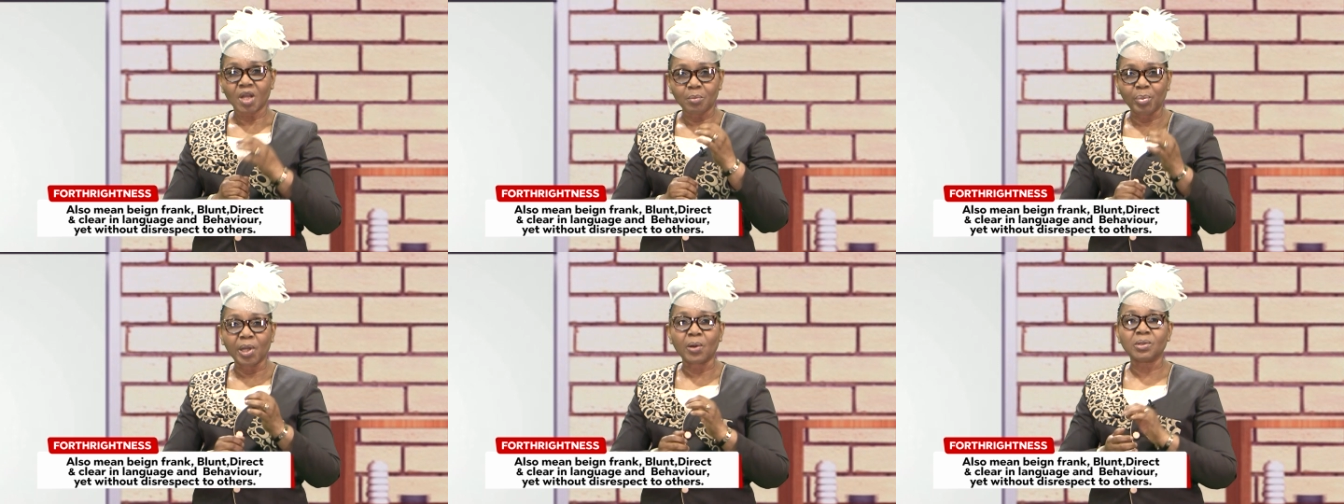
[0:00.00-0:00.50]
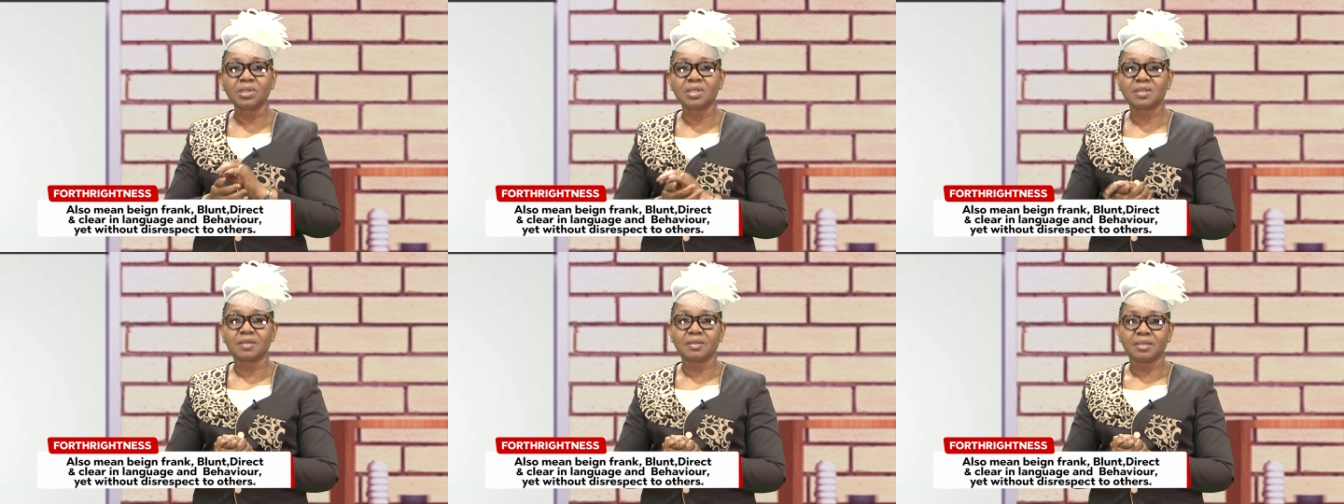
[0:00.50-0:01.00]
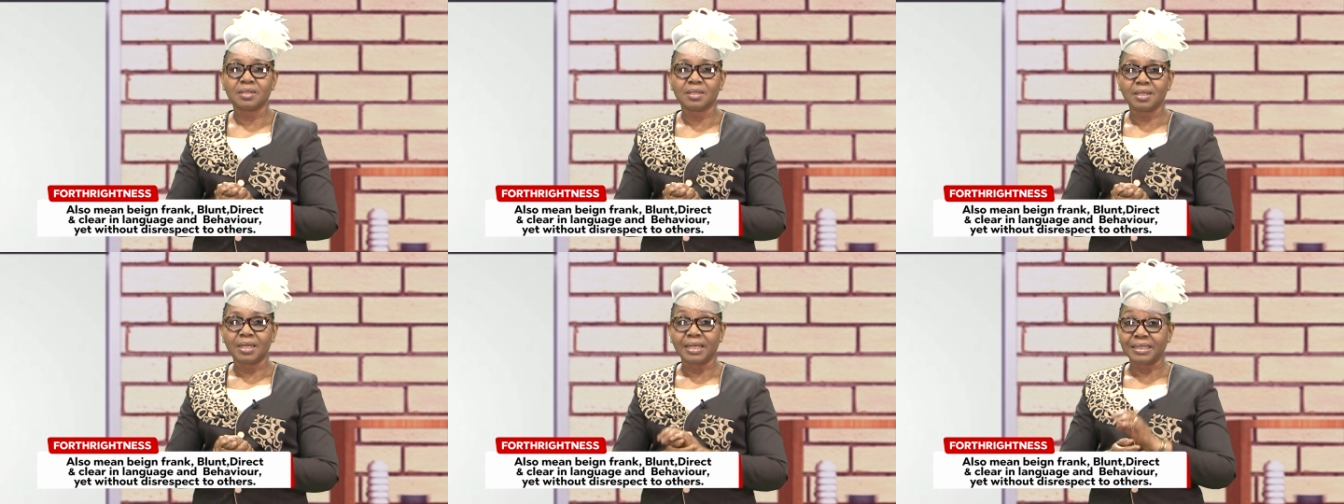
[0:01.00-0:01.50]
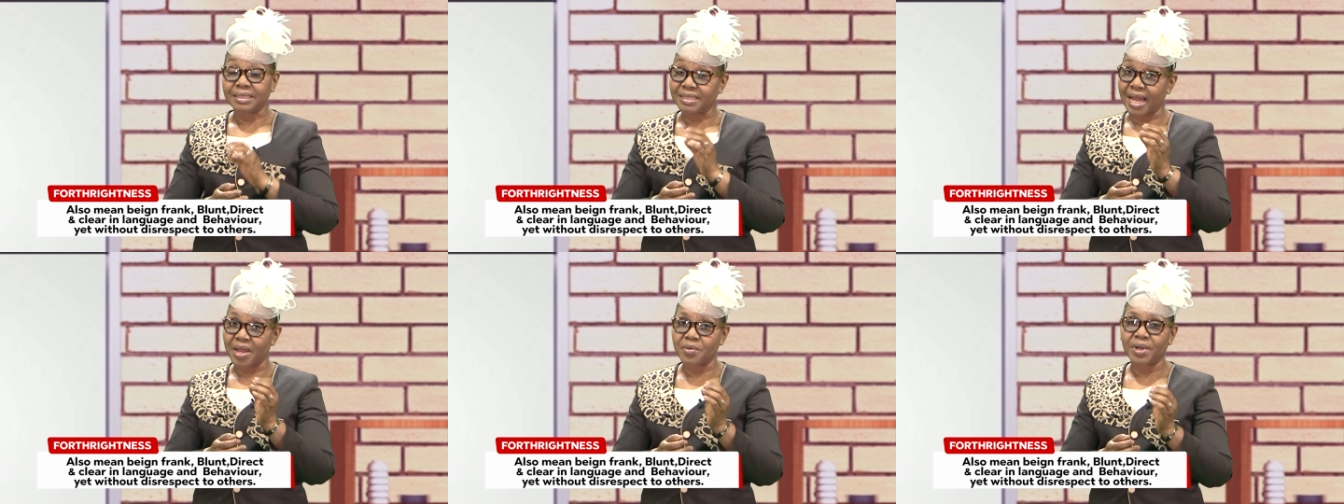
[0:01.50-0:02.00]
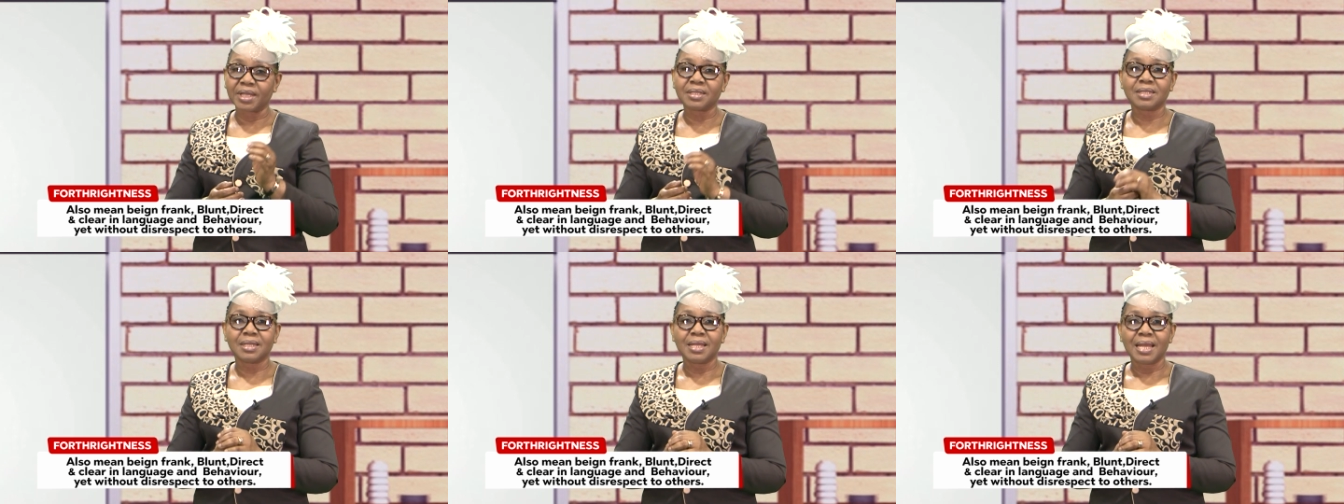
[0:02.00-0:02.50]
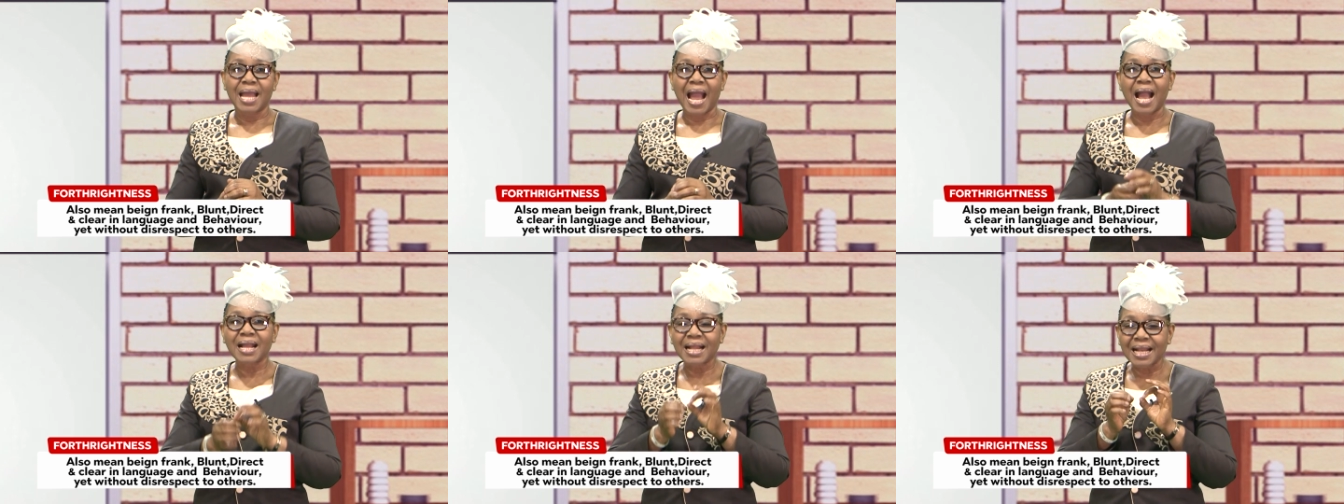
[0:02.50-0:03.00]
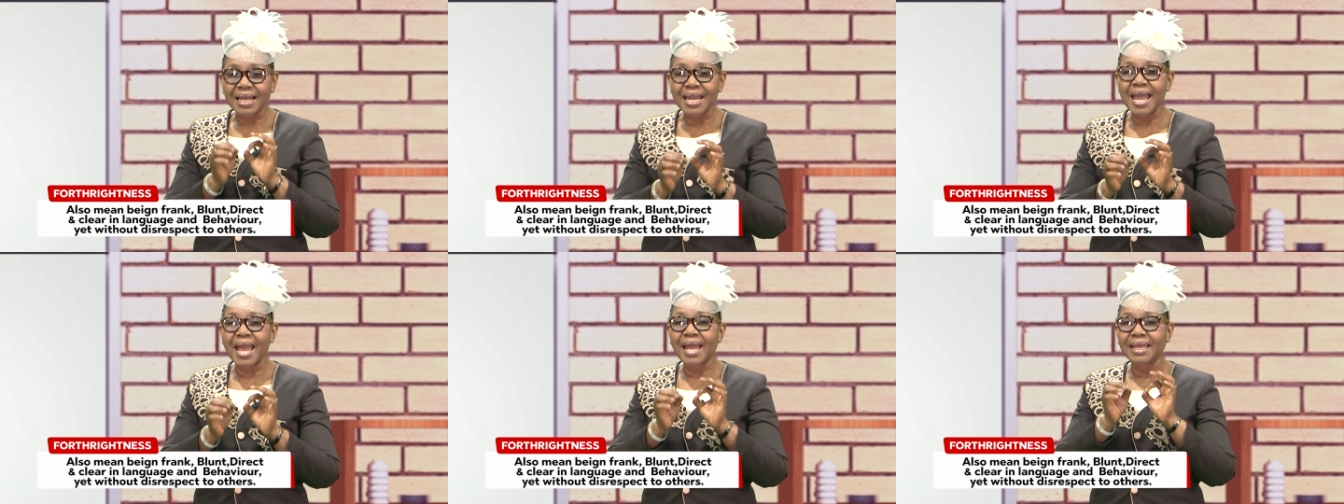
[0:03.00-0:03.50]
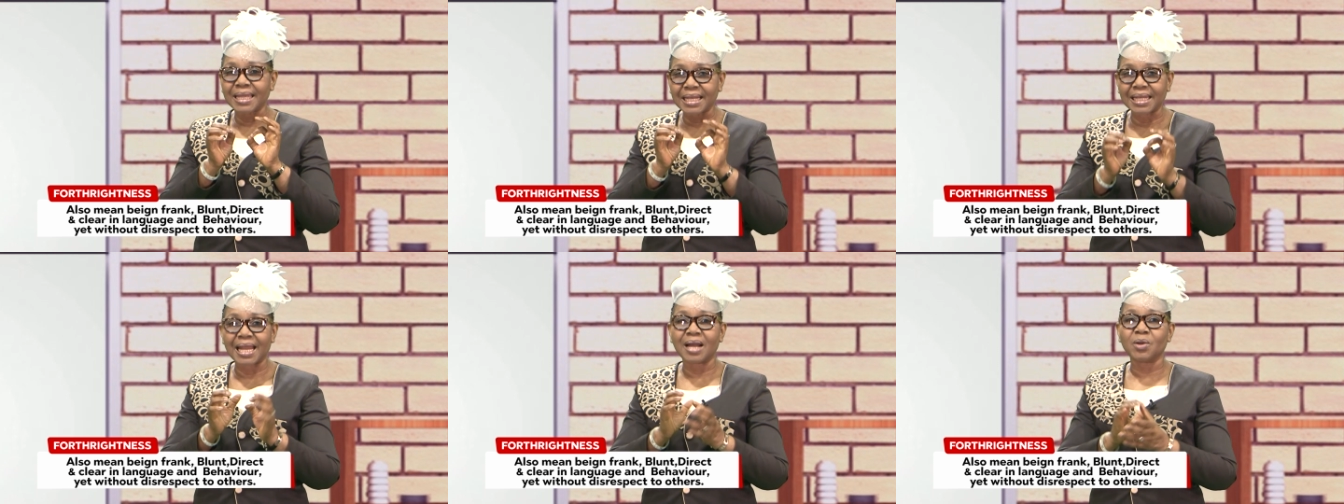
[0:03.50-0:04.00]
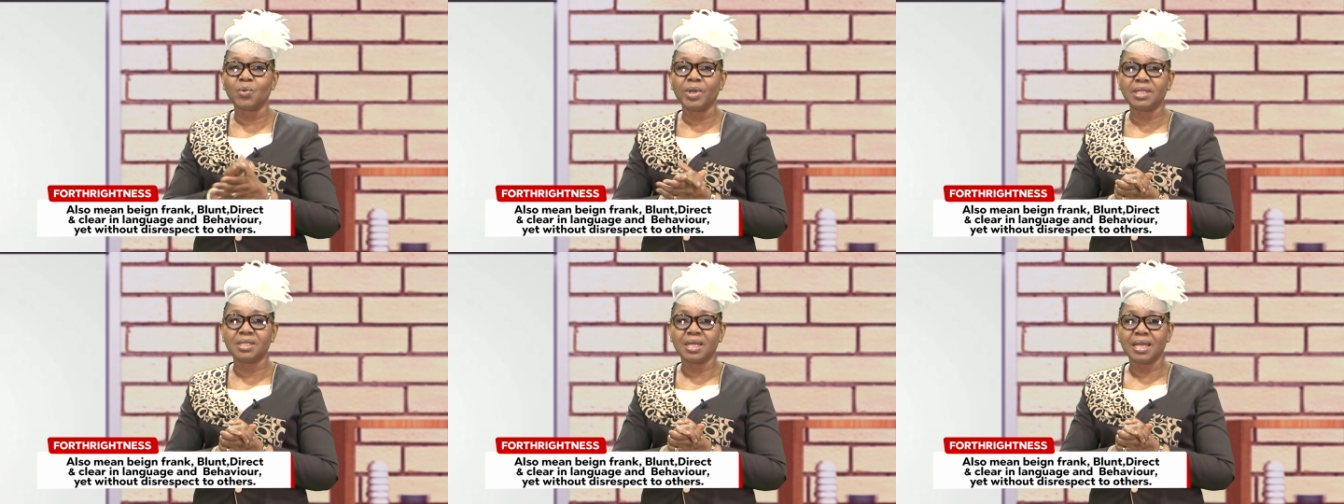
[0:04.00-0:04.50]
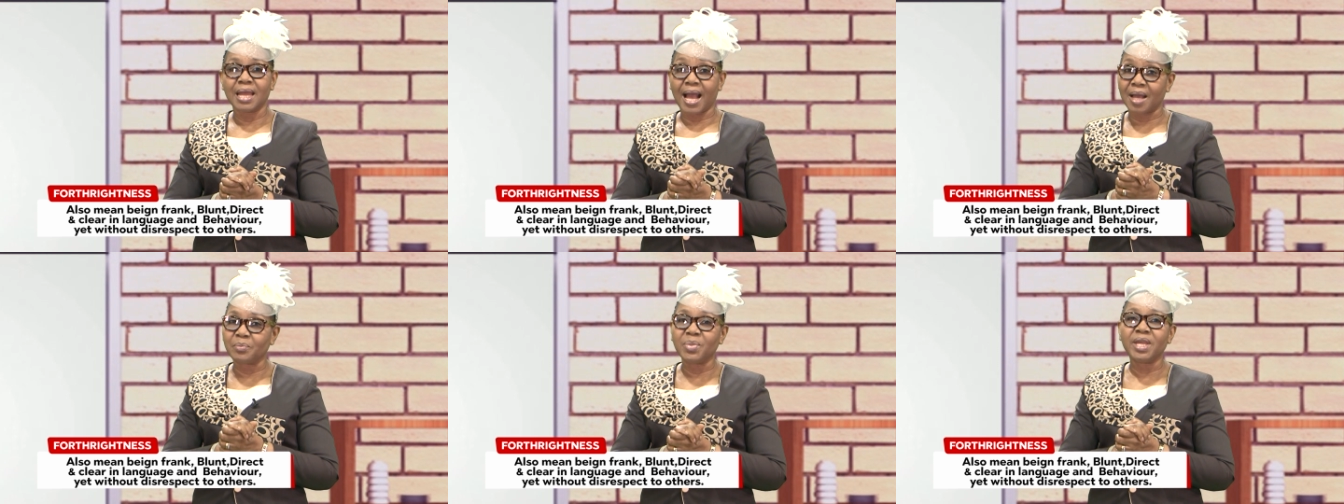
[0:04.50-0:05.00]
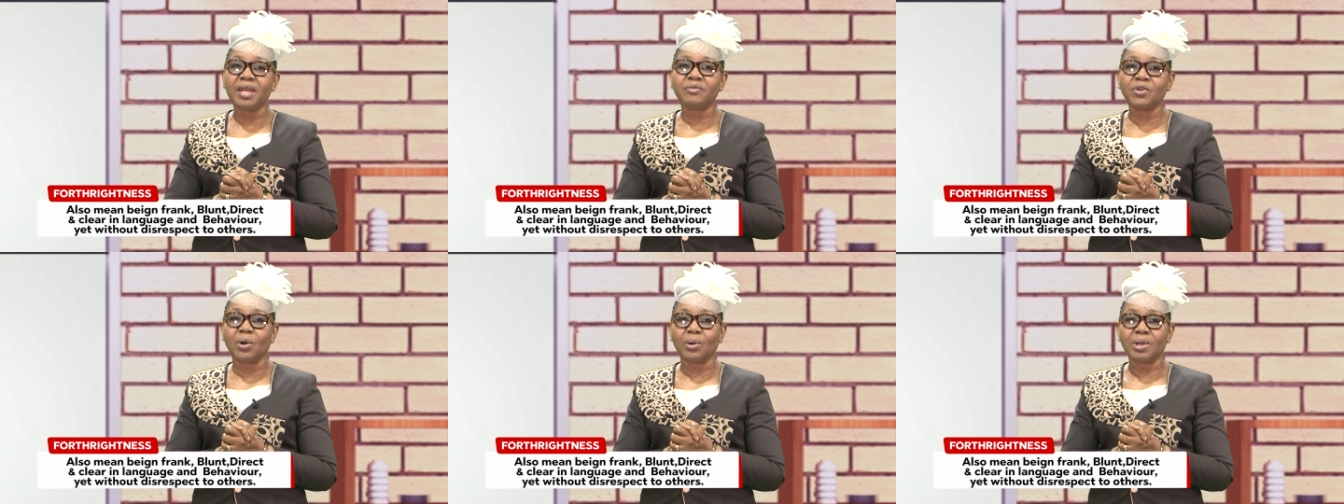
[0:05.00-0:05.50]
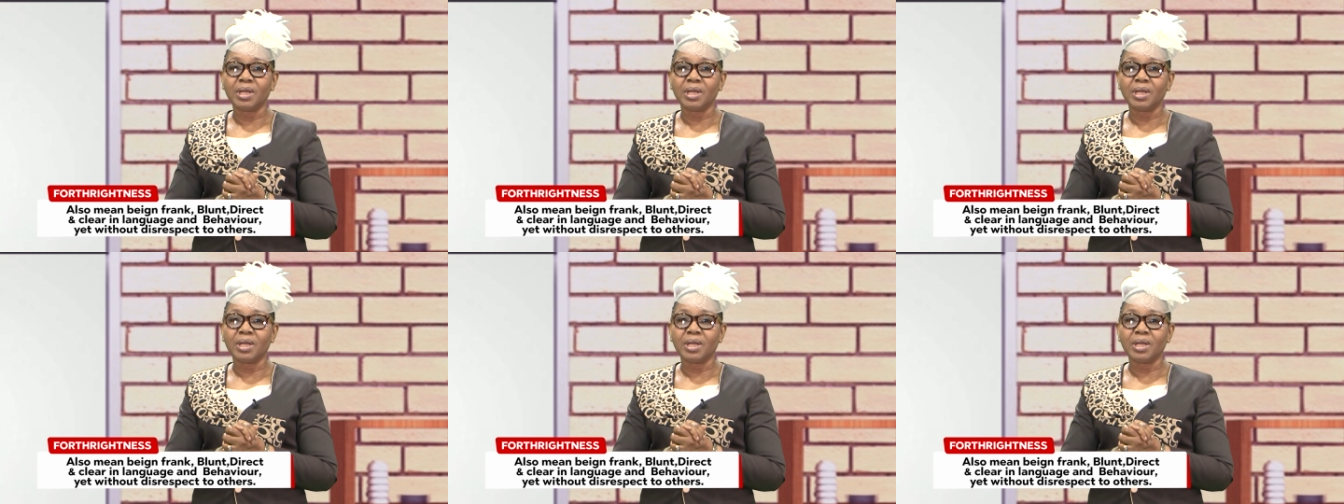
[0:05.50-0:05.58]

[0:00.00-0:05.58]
blunt, direct, and clear in language and behavior,